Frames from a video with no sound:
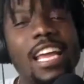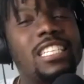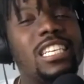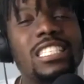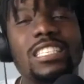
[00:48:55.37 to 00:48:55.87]

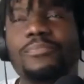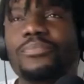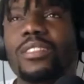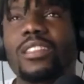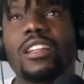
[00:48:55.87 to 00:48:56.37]
just
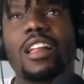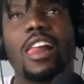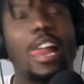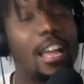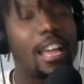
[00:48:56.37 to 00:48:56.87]

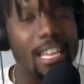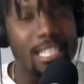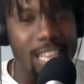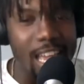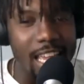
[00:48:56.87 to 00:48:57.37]
it's
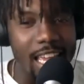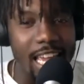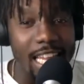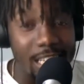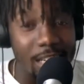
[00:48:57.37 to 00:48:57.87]
like
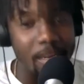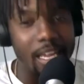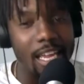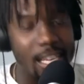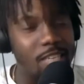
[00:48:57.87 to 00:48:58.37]
inti- like
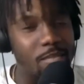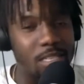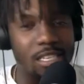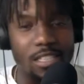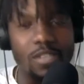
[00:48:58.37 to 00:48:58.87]

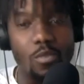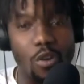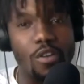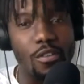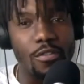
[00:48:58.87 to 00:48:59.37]
intimacy is the
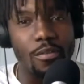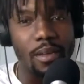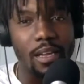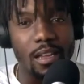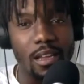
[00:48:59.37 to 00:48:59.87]
word for me.